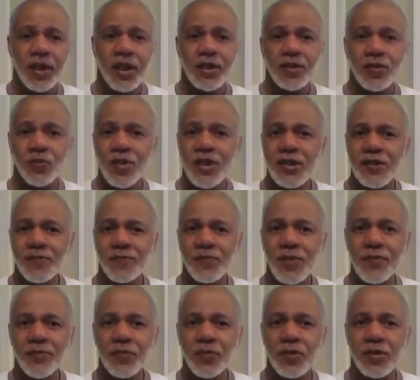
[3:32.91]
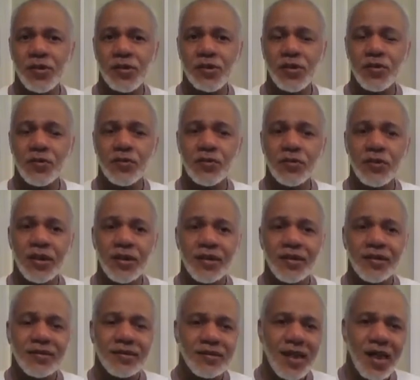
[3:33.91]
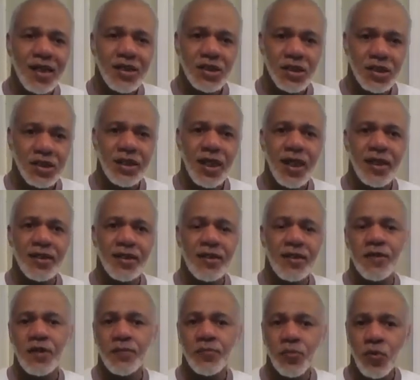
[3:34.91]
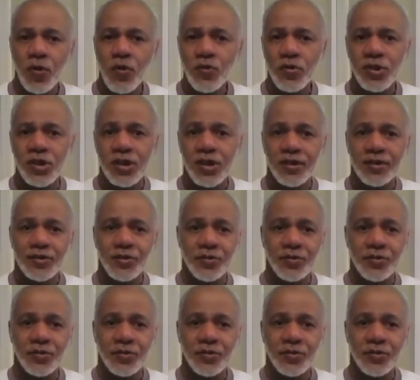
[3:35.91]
and the reason people are so nonchalant in their approach